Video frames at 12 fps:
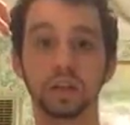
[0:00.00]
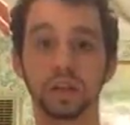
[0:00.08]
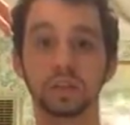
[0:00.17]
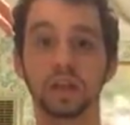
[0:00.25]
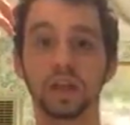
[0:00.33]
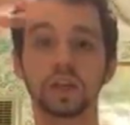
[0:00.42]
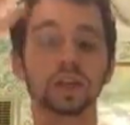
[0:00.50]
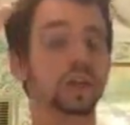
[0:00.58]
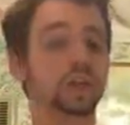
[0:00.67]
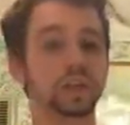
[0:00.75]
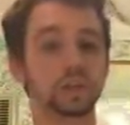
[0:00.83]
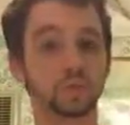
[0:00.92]
Okay, your
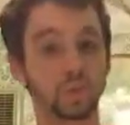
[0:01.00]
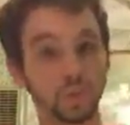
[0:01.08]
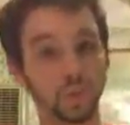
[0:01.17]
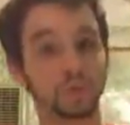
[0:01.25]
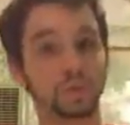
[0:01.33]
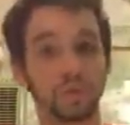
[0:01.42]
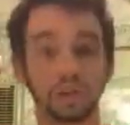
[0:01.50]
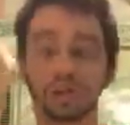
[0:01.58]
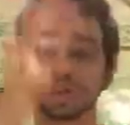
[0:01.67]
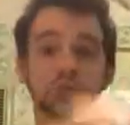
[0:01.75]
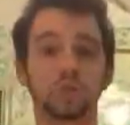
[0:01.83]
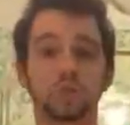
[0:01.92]
ears will be a
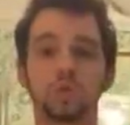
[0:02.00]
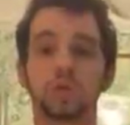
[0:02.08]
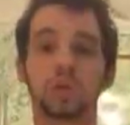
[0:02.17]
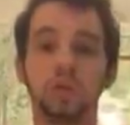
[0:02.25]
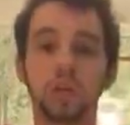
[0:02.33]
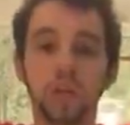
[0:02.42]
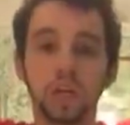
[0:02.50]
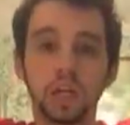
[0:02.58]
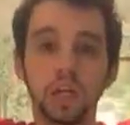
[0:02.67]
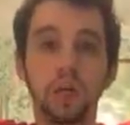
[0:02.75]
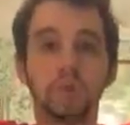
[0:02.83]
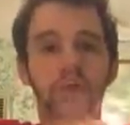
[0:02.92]
little sore.
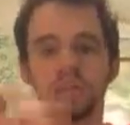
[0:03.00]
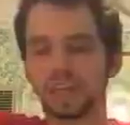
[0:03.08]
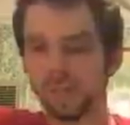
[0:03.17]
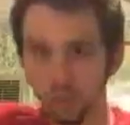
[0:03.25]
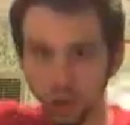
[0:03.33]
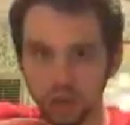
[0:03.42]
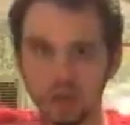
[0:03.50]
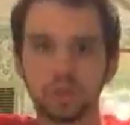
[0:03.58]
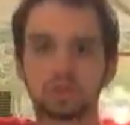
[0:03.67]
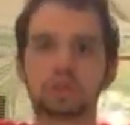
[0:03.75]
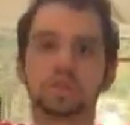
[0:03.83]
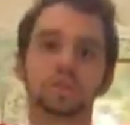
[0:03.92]
You know, I'm going to give you
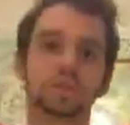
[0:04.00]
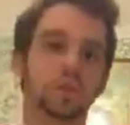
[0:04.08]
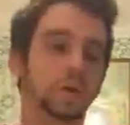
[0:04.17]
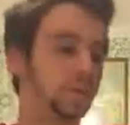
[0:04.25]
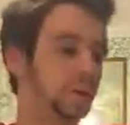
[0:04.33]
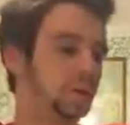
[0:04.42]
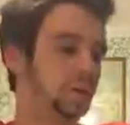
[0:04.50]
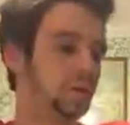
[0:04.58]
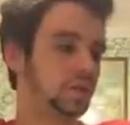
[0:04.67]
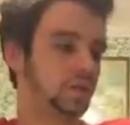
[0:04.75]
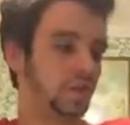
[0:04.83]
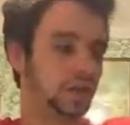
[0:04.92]
honest,
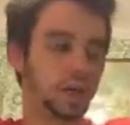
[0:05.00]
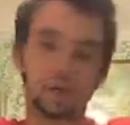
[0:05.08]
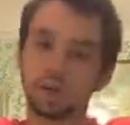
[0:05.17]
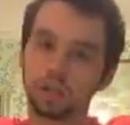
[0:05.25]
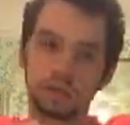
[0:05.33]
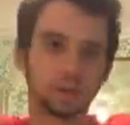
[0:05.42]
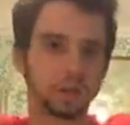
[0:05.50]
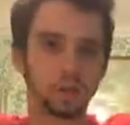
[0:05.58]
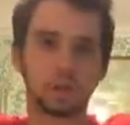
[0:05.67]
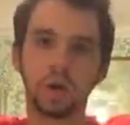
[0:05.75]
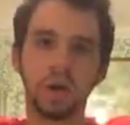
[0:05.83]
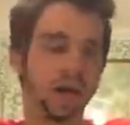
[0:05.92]
opinions. I'm not going
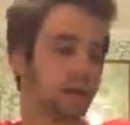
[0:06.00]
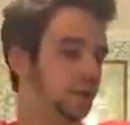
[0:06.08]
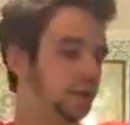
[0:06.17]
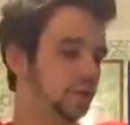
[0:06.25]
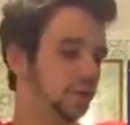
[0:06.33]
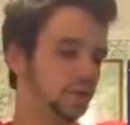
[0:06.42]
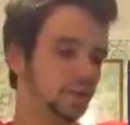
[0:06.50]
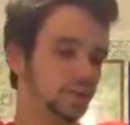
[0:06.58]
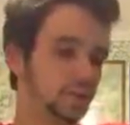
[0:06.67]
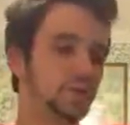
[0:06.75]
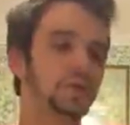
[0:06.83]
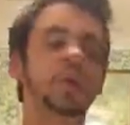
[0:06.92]
to, hide anything from
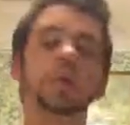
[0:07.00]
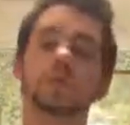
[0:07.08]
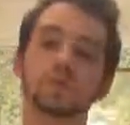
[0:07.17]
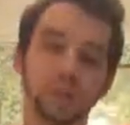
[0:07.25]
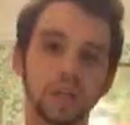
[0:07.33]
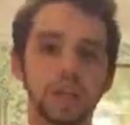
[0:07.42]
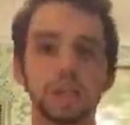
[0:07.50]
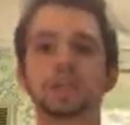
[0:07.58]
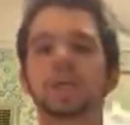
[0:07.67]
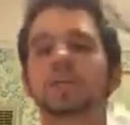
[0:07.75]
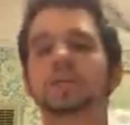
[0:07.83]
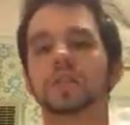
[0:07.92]
you. You get
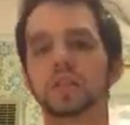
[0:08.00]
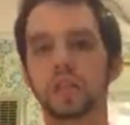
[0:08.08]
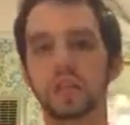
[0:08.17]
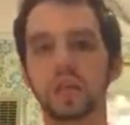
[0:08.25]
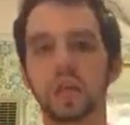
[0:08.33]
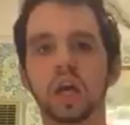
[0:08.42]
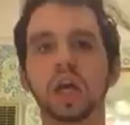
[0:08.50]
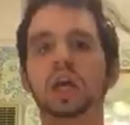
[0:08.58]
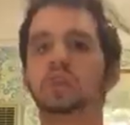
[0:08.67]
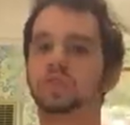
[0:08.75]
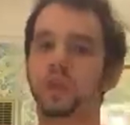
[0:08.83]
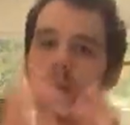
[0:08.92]
this headset
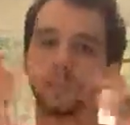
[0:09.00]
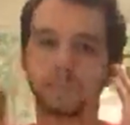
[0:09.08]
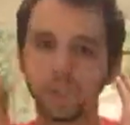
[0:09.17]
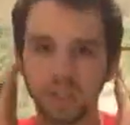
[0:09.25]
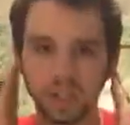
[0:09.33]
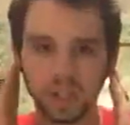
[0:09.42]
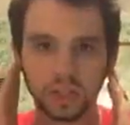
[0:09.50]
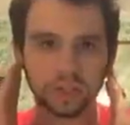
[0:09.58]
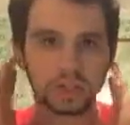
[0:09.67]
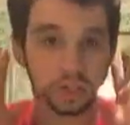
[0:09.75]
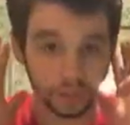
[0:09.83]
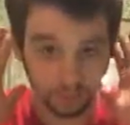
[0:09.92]
and you got big
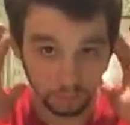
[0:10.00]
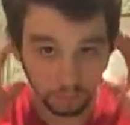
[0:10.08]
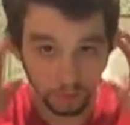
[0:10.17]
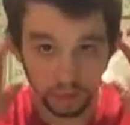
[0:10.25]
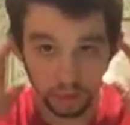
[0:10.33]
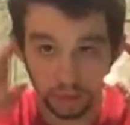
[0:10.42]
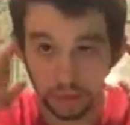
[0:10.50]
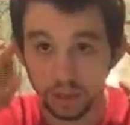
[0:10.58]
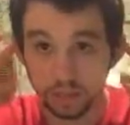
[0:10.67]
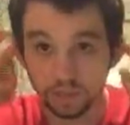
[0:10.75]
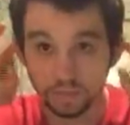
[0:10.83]
ears like me,